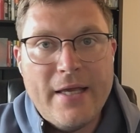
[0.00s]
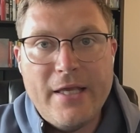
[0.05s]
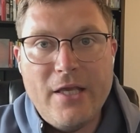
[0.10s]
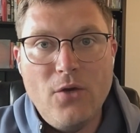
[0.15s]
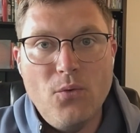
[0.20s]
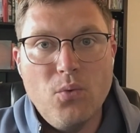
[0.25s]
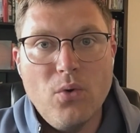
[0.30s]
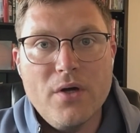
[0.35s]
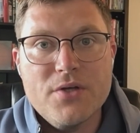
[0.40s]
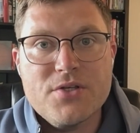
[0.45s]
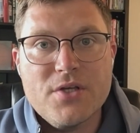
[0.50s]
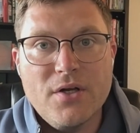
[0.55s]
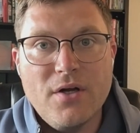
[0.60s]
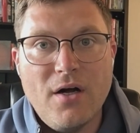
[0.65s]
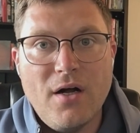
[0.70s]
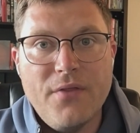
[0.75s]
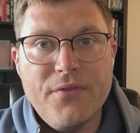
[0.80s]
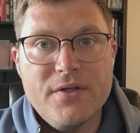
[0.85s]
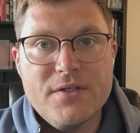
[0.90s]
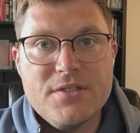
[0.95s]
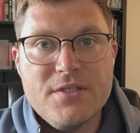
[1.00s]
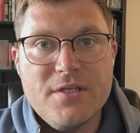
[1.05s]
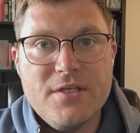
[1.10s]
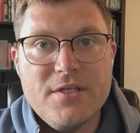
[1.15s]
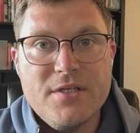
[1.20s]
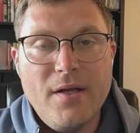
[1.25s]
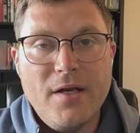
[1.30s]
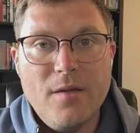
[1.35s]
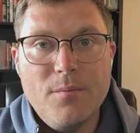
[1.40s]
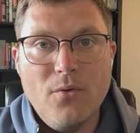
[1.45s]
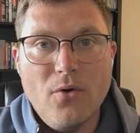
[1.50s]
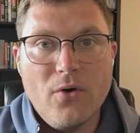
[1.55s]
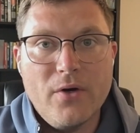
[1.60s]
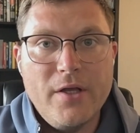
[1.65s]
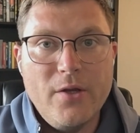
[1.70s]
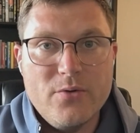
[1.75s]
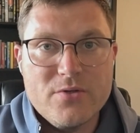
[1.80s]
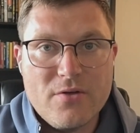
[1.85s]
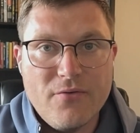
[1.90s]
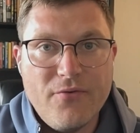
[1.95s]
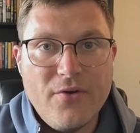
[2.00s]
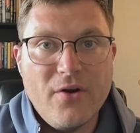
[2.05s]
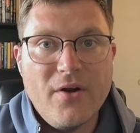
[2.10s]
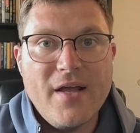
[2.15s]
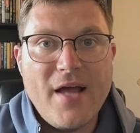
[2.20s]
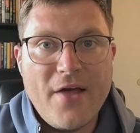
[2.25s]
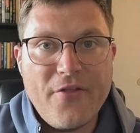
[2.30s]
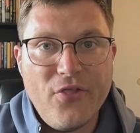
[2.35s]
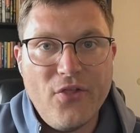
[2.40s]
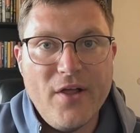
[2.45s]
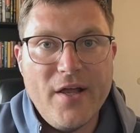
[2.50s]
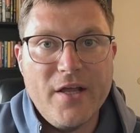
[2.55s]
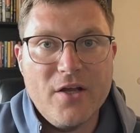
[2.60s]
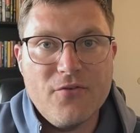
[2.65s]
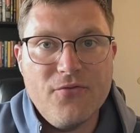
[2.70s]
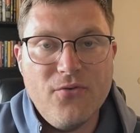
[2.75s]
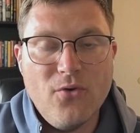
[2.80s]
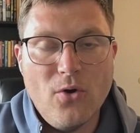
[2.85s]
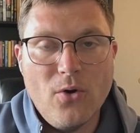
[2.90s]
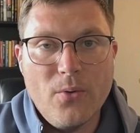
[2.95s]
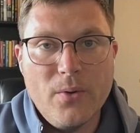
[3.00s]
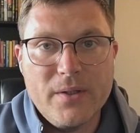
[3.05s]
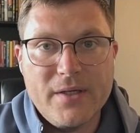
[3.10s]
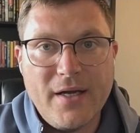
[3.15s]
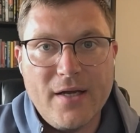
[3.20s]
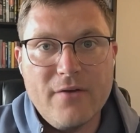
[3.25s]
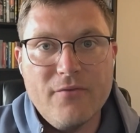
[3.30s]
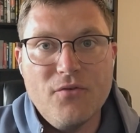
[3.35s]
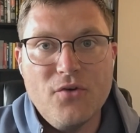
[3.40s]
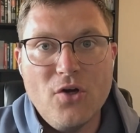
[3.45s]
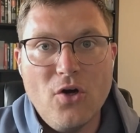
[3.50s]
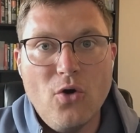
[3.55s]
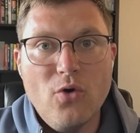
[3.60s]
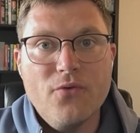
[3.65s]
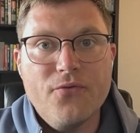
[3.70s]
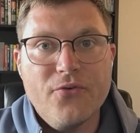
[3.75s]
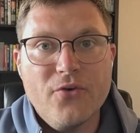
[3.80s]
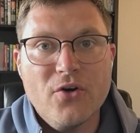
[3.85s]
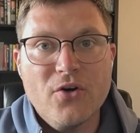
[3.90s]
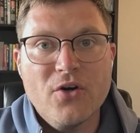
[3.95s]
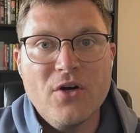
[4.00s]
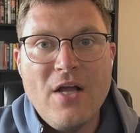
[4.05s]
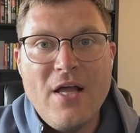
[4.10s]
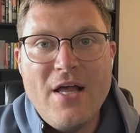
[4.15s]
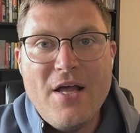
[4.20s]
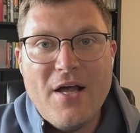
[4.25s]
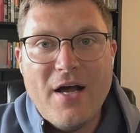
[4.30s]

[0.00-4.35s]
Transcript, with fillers: He wasn't on the team anymore. He was a very athletic forward, kind of known for